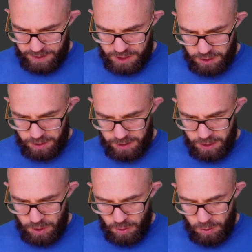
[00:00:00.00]
hook,
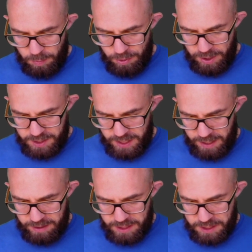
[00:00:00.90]
or press
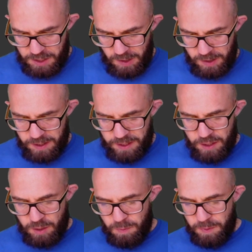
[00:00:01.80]
down his tongue
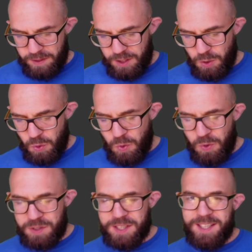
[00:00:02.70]
with a
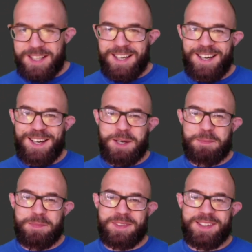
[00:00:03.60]
cord?
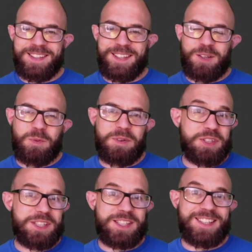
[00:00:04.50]

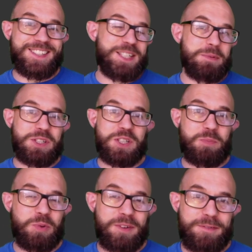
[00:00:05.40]
Simeon's just
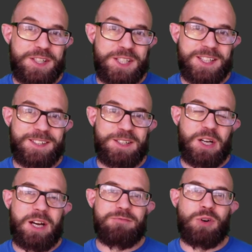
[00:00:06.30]
brought a fishing
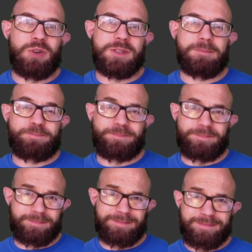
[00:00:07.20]
rod,
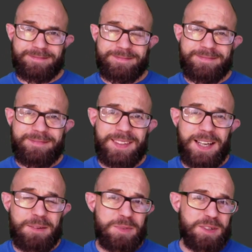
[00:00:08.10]

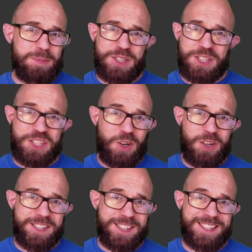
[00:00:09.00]
and we've been just
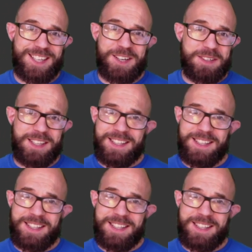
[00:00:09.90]
starting to go and